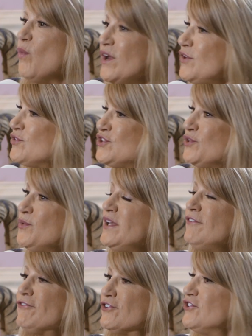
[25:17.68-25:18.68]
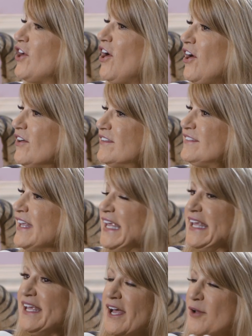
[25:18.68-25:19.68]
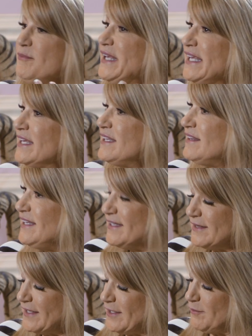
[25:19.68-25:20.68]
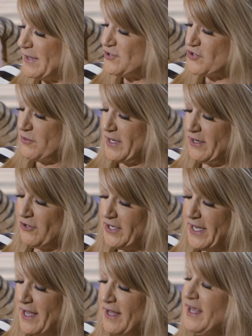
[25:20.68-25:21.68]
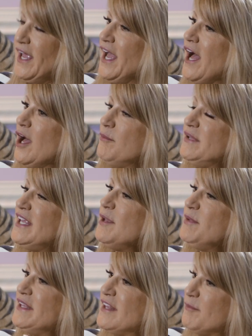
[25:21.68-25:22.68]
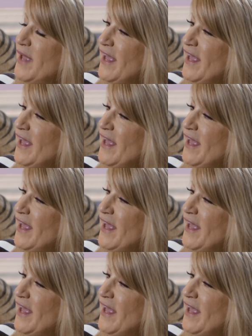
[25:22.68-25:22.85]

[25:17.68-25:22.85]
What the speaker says: what you're doing for dogs in the Atlanta metro area, keeping them